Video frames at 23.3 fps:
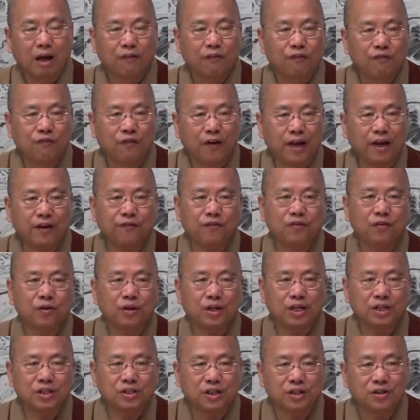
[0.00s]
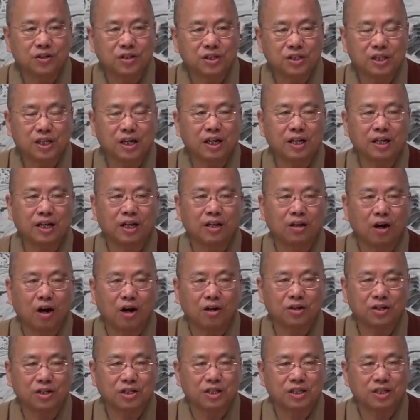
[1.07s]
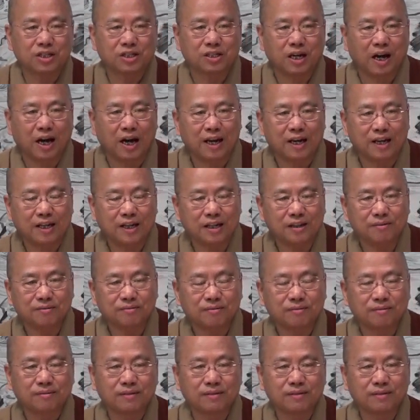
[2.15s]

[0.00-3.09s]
faithfully, sincerely, and honestly sign it,